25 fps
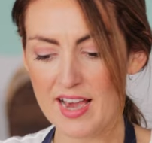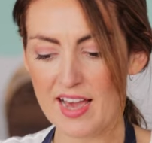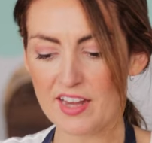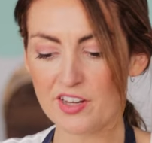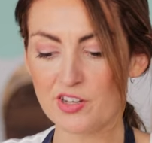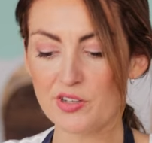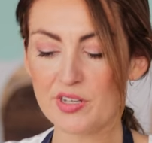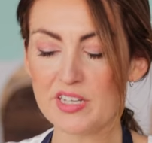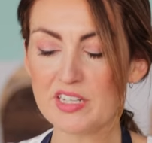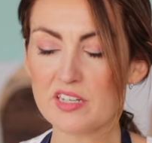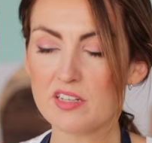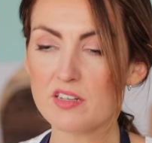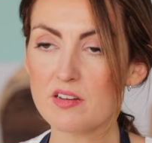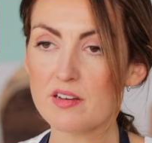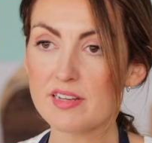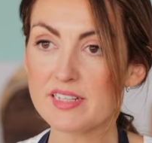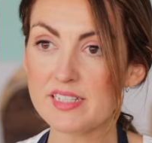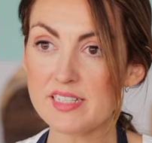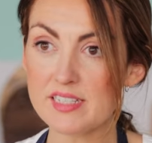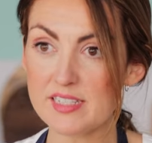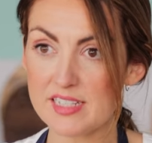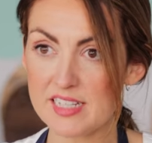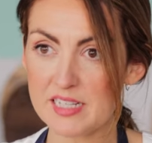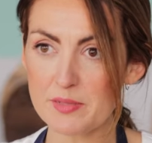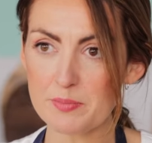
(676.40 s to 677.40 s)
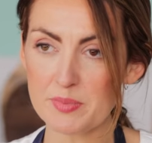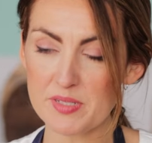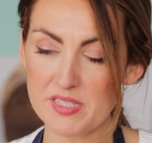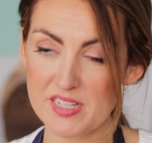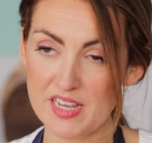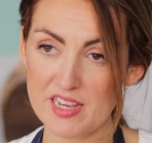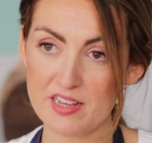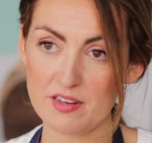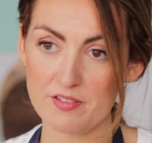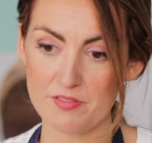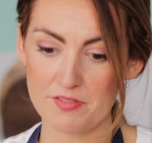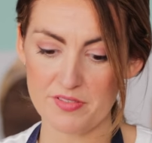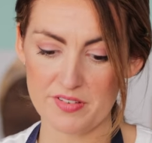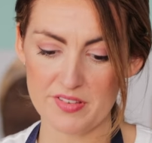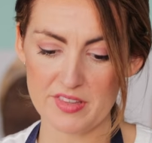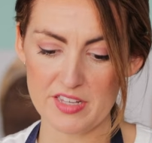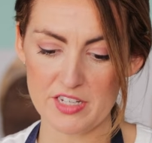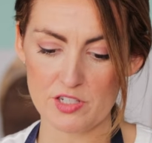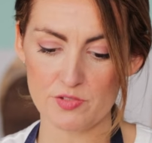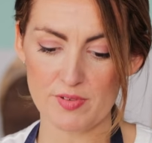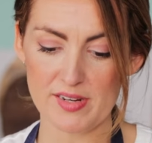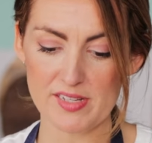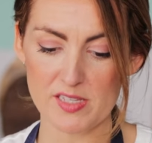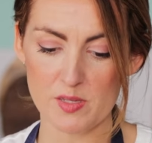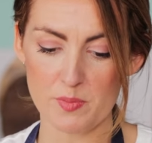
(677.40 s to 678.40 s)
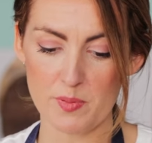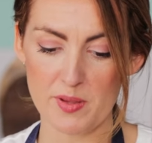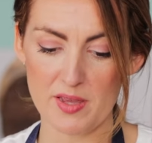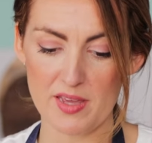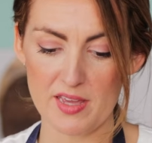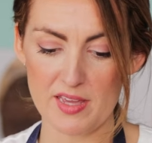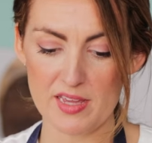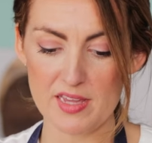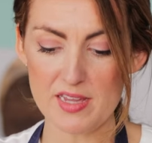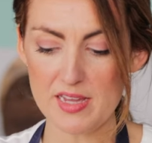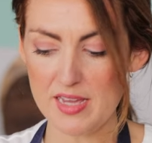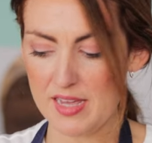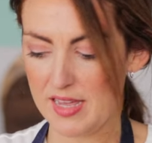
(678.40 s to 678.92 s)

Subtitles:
and you need a nice deep tin for this recipe